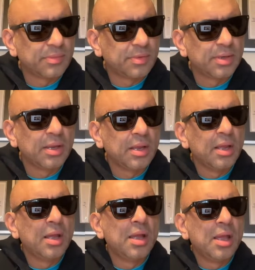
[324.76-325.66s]
bench.
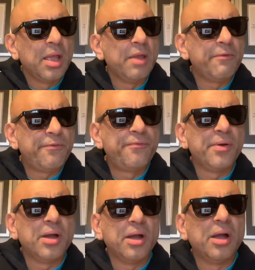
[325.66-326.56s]
If
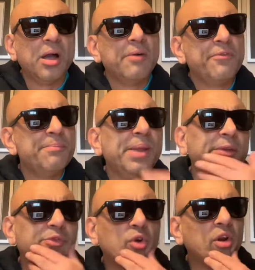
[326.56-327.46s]
for me,
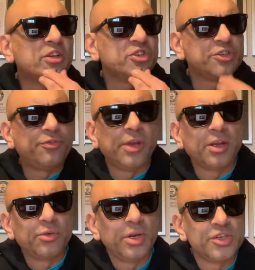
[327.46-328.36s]
if Grealish is fit,
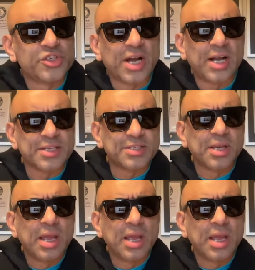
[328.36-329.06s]
Grealish starts.